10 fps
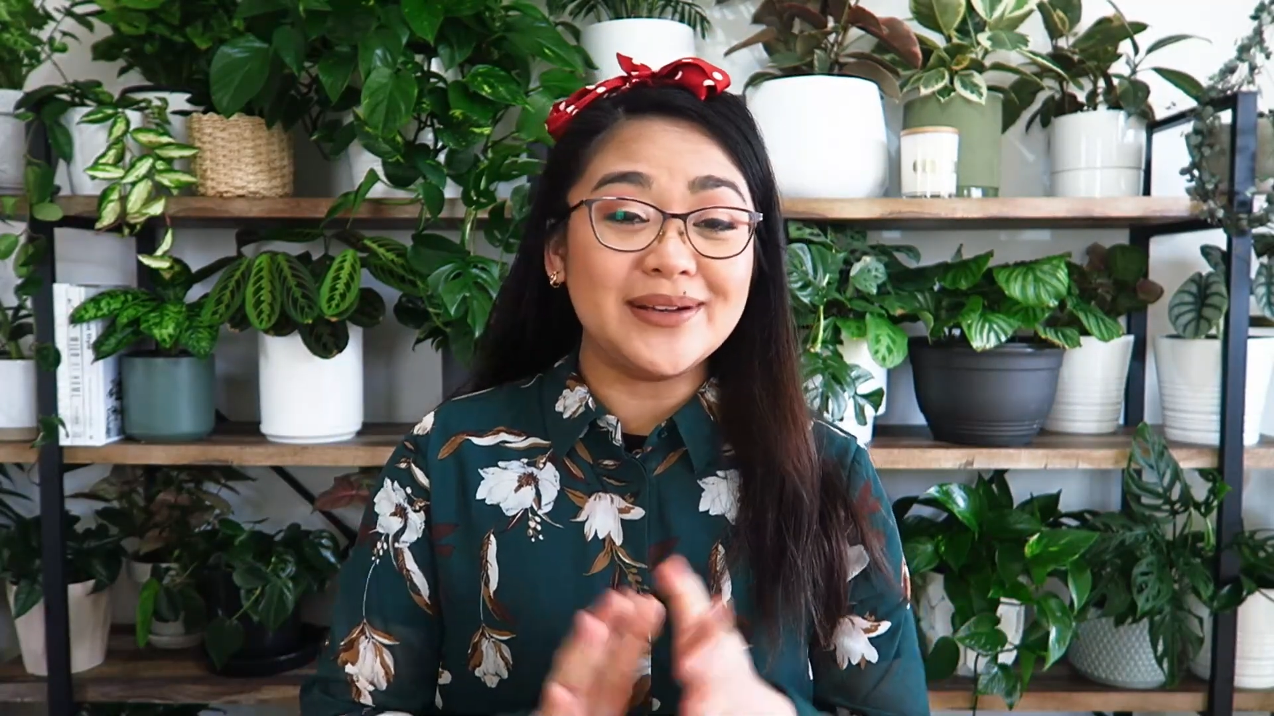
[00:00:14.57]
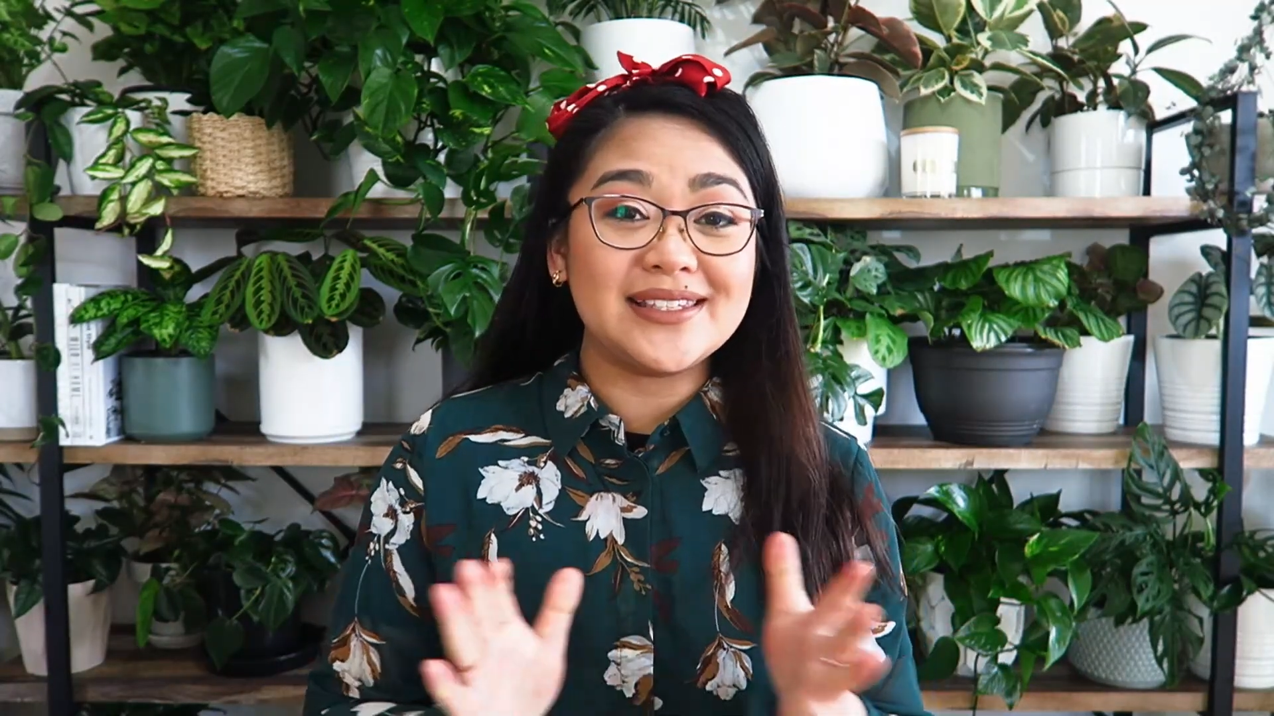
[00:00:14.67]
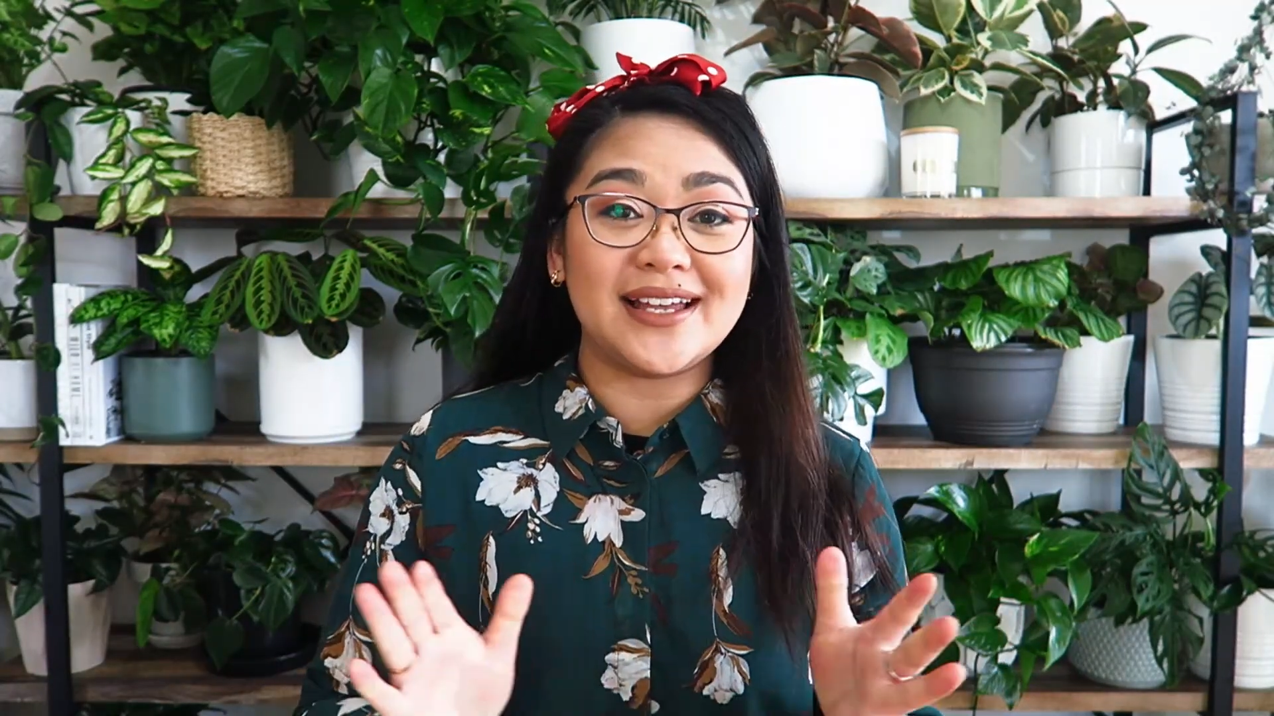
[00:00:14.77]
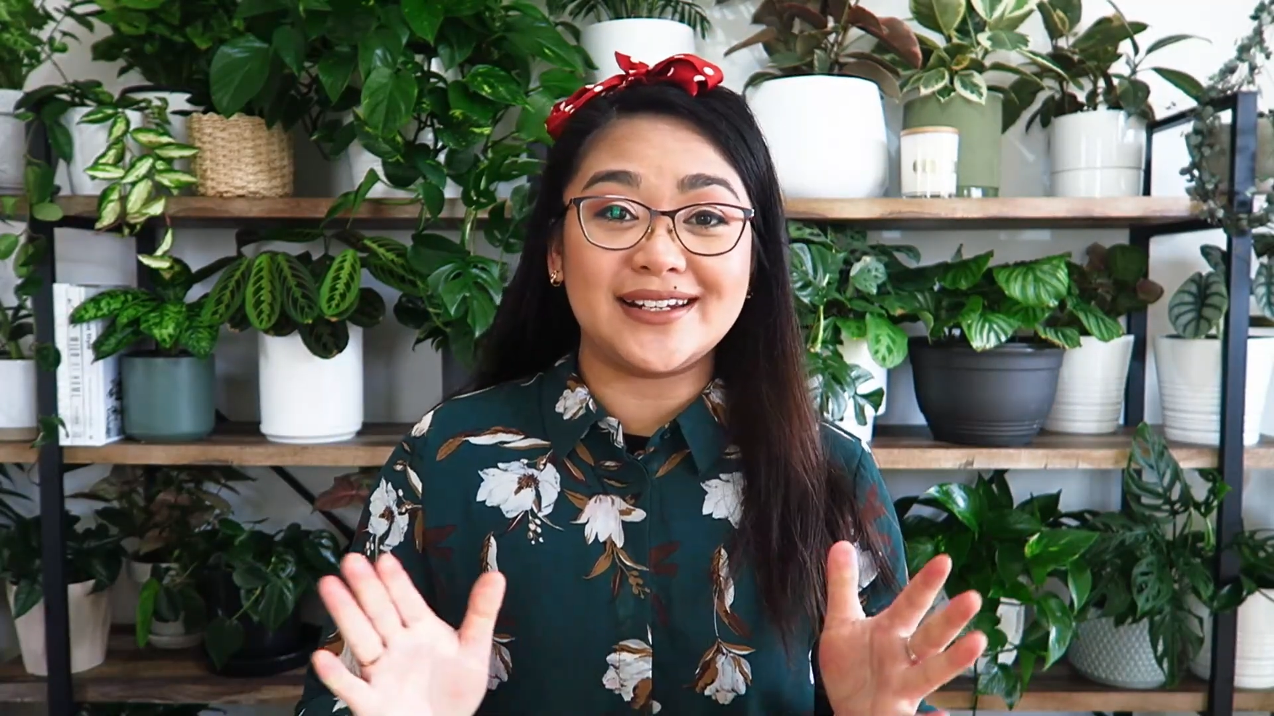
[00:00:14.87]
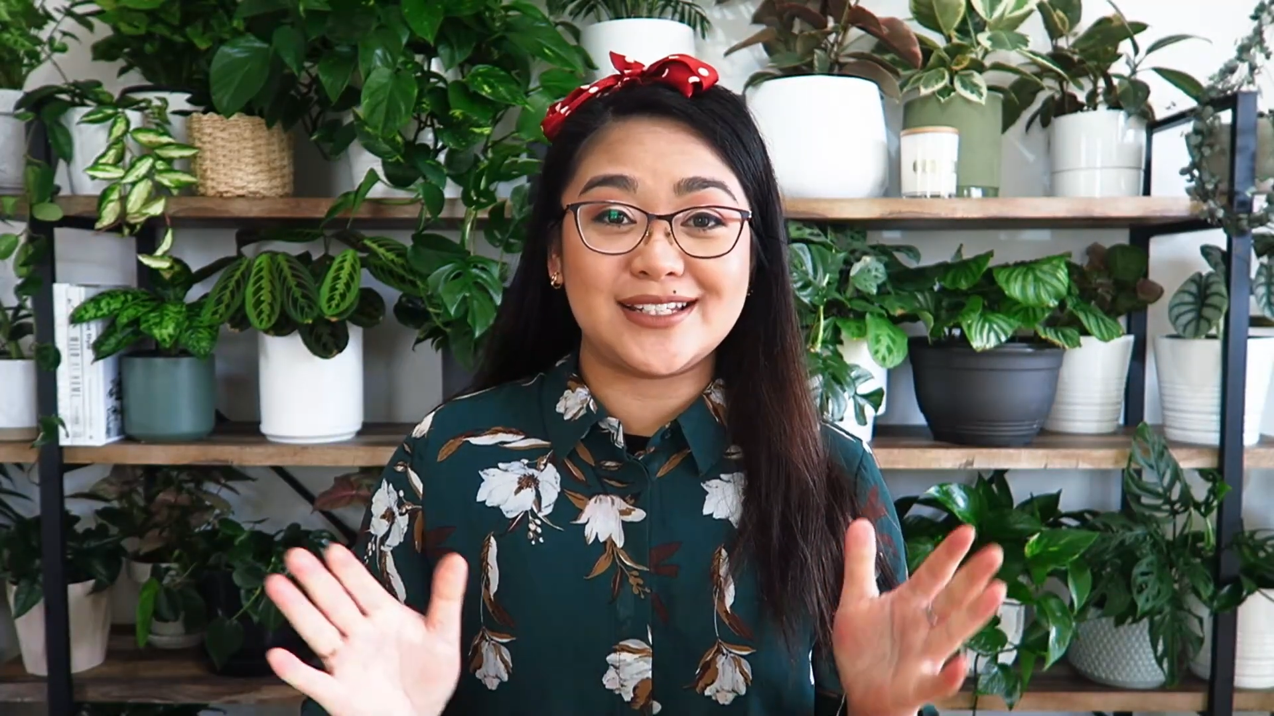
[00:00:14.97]

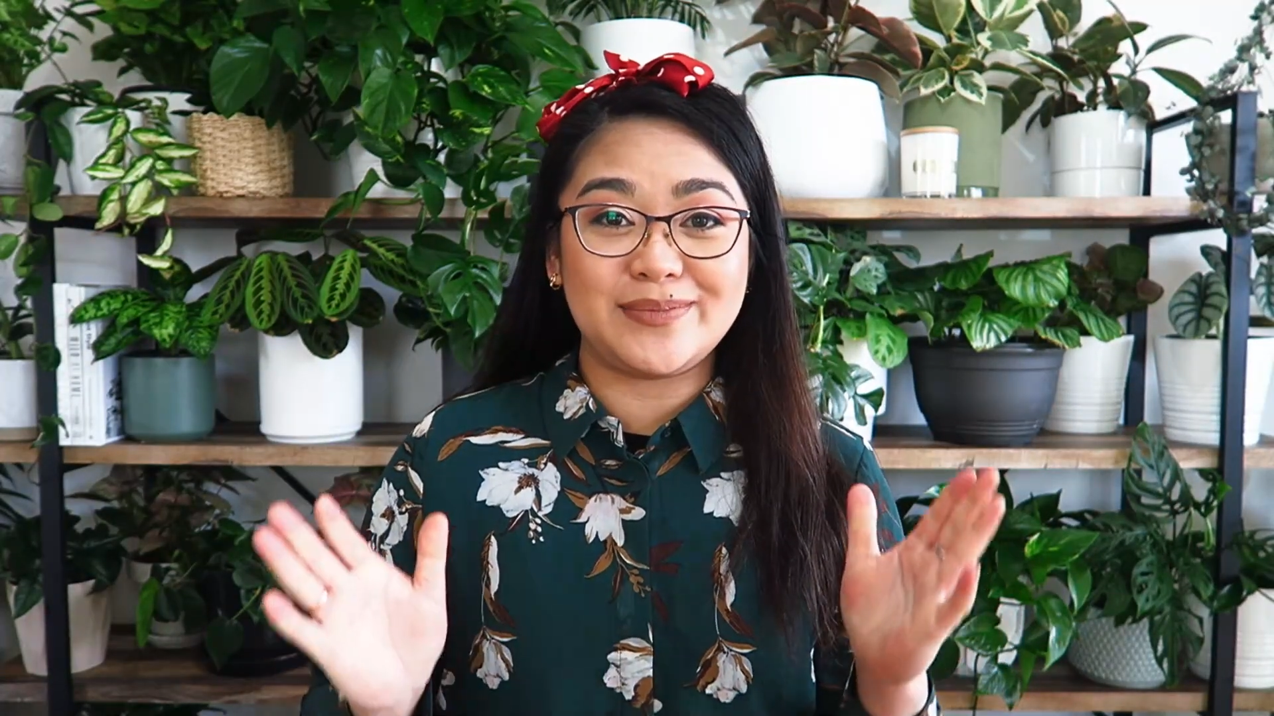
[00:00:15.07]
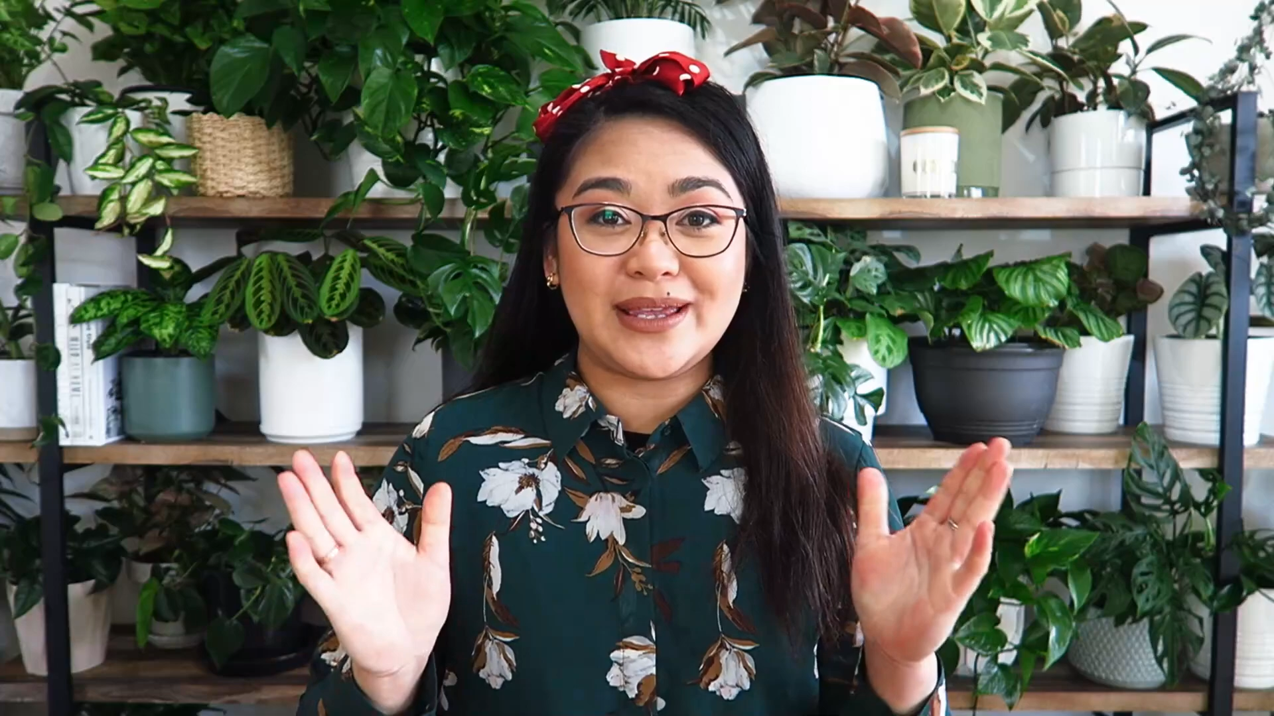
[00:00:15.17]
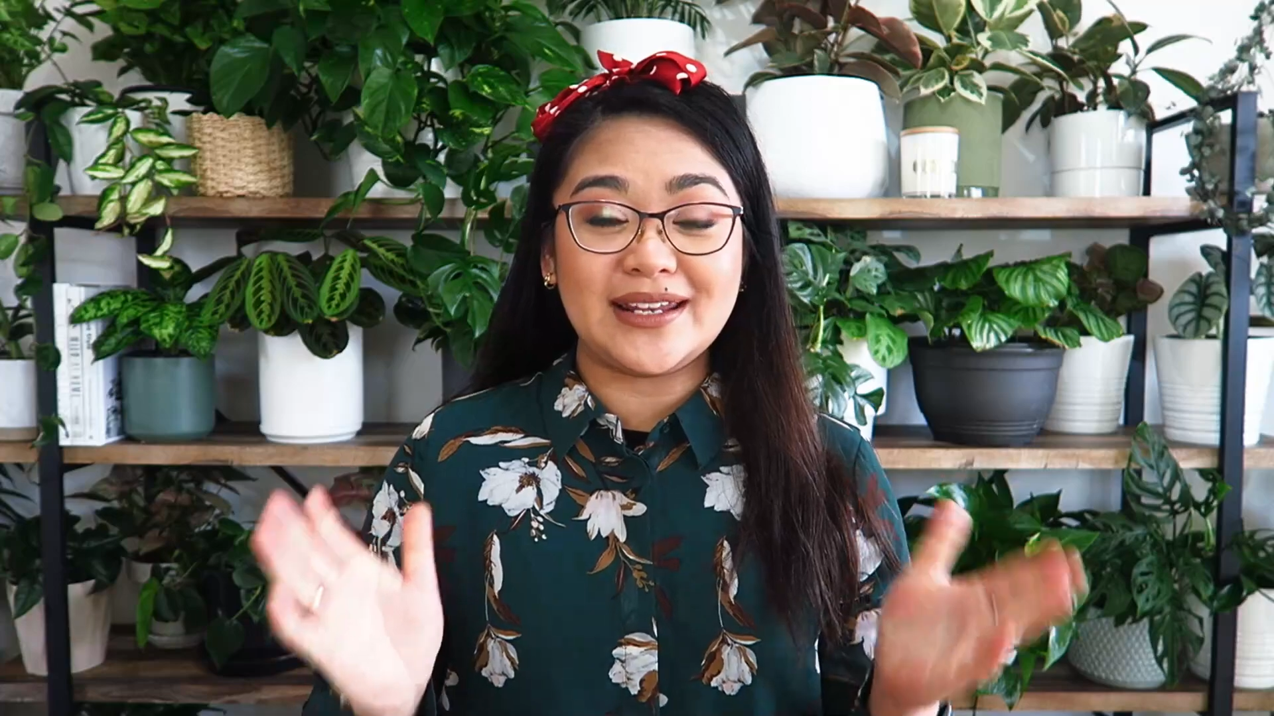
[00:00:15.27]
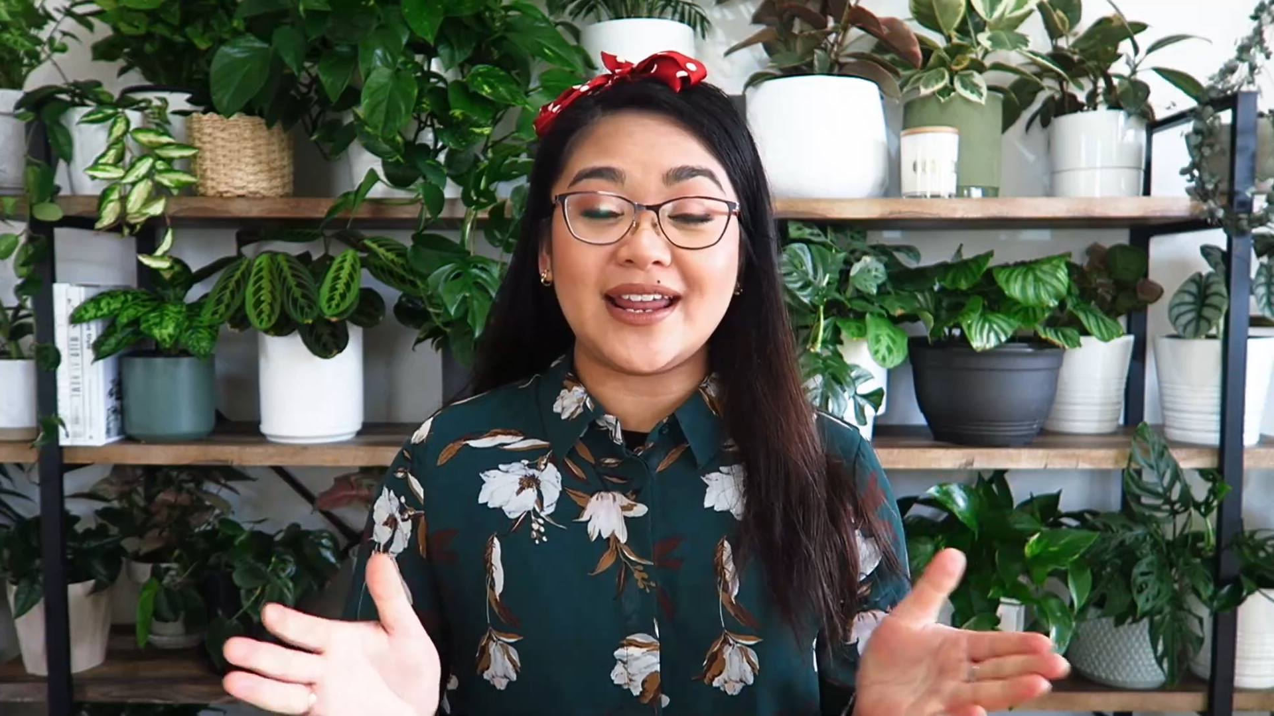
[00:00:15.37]
excited to be